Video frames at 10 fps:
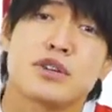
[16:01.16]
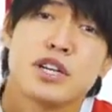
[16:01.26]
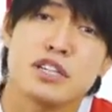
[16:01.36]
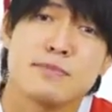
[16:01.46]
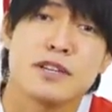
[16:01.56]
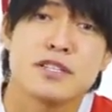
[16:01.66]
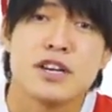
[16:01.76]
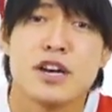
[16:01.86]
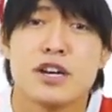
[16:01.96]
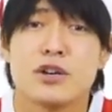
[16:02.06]

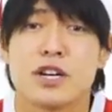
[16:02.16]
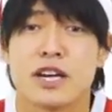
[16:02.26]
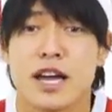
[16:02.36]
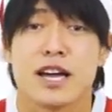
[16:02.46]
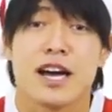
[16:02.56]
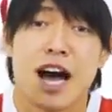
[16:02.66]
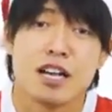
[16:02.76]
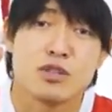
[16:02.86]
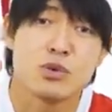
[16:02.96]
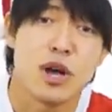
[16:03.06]
Christmas, you can get
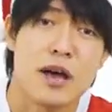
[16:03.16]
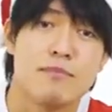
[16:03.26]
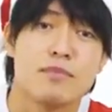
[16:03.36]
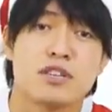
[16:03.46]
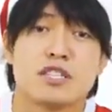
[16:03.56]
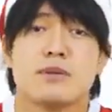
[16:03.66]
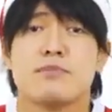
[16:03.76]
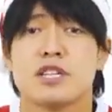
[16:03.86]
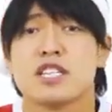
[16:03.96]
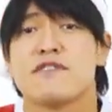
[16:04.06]
Kazu and Muk's
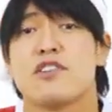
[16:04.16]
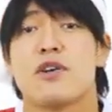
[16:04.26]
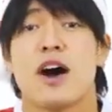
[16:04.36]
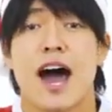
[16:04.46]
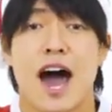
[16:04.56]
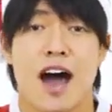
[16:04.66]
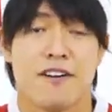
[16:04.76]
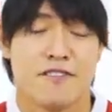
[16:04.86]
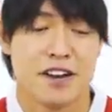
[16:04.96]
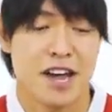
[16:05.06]
blissful
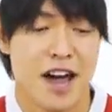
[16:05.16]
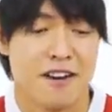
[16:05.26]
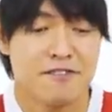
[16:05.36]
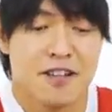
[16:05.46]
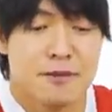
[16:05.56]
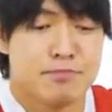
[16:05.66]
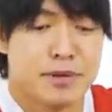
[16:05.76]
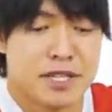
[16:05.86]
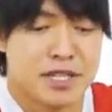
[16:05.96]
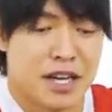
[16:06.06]
half and half
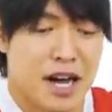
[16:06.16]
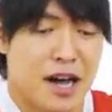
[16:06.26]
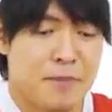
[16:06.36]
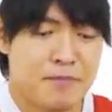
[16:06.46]
pizza.